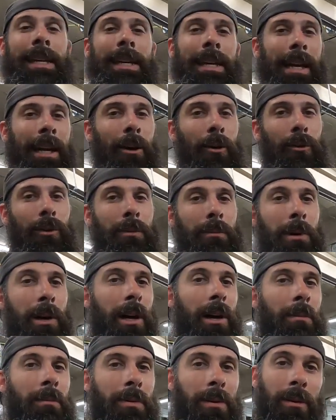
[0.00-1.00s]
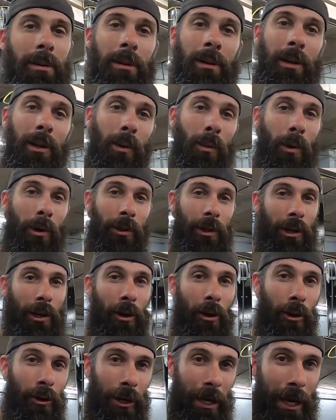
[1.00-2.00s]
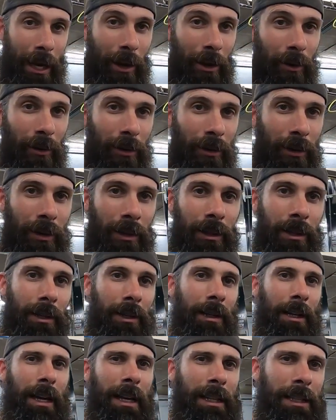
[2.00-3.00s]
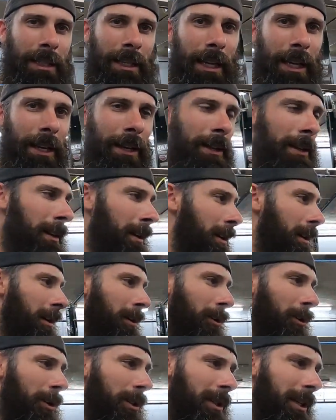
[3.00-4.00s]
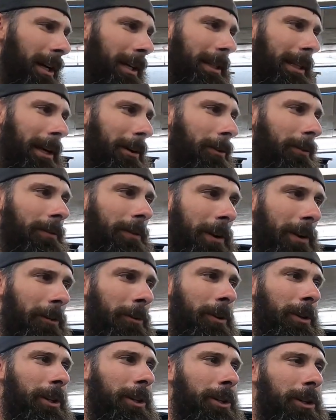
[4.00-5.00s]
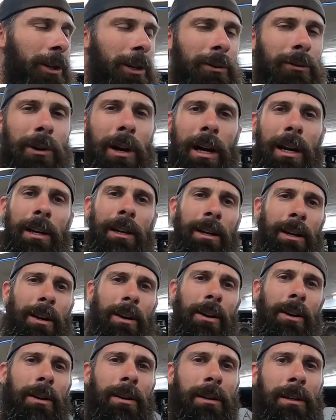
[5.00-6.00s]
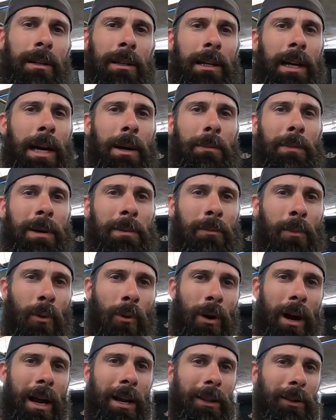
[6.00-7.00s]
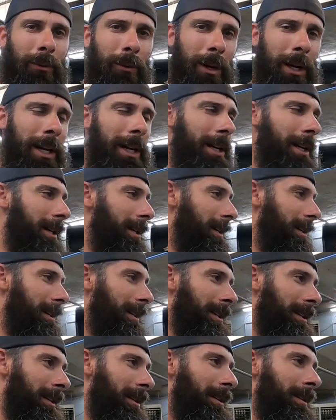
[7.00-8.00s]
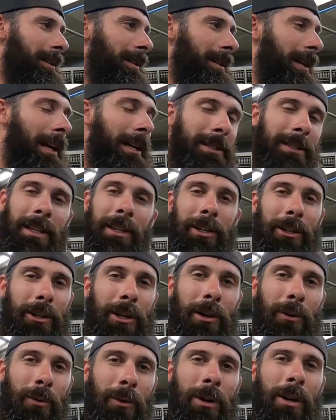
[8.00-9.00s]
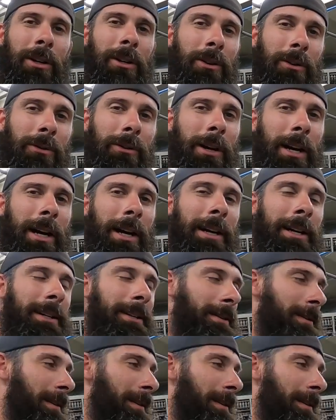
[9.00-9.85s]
he held them up where they are now and said, looks like they would fit really good right here and be more out of the way. I said, you know what, you're right.